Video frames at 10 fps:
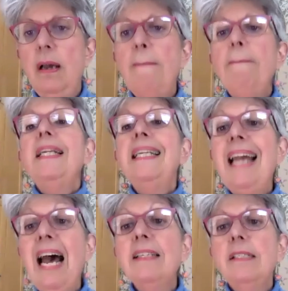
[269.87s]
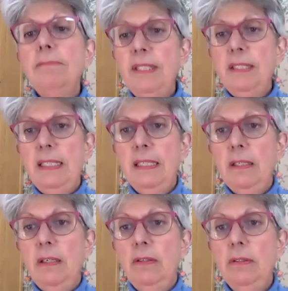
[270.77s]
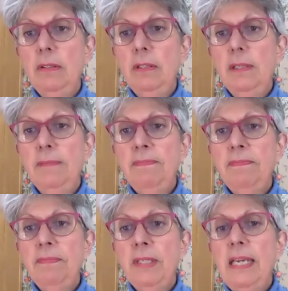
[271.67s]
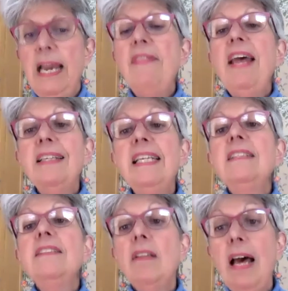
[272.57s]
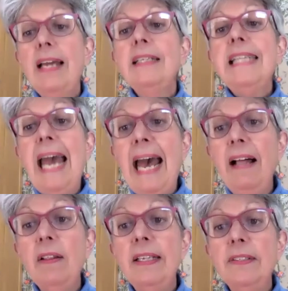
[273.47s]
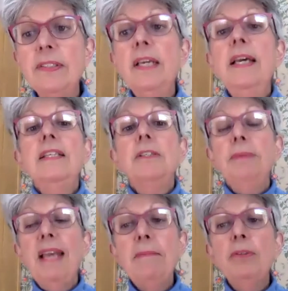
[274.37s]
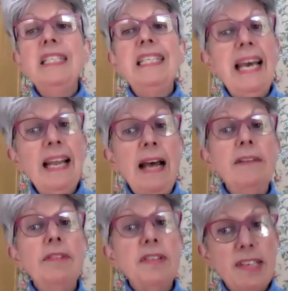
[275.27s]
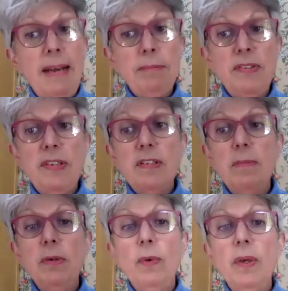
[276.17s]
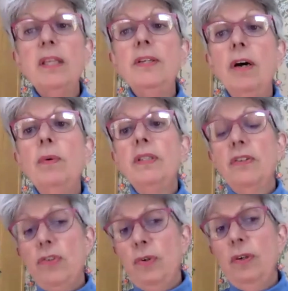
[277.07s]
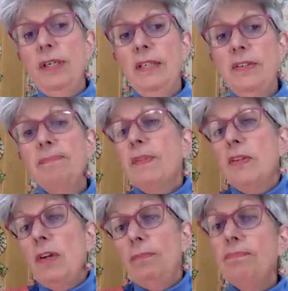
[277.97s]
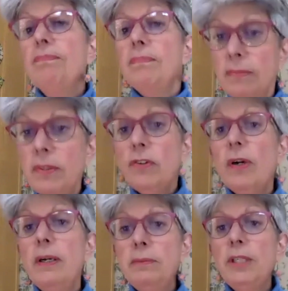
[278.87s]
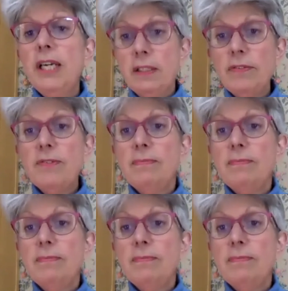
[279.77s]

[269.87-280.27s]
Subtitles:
but not to be cynical. And that takes a lot of talent to be able to get out of the skepticism and really know what the story is. So those are our objectives.